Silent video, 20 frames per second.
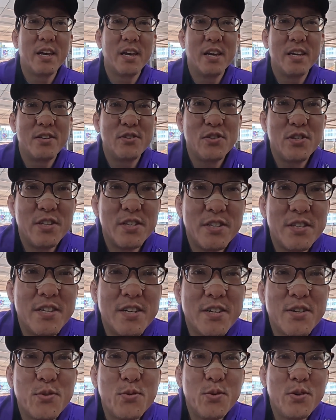Angela
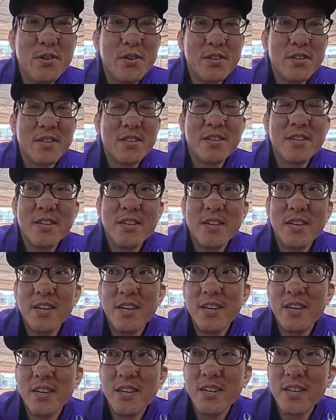Duckworth,
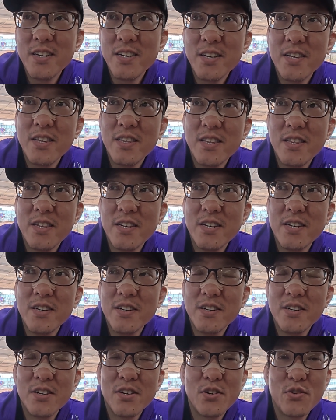
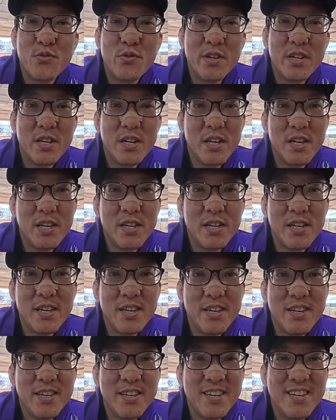the grit
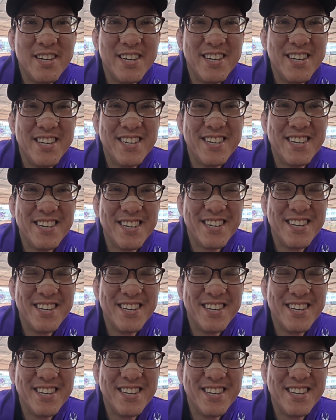lady, I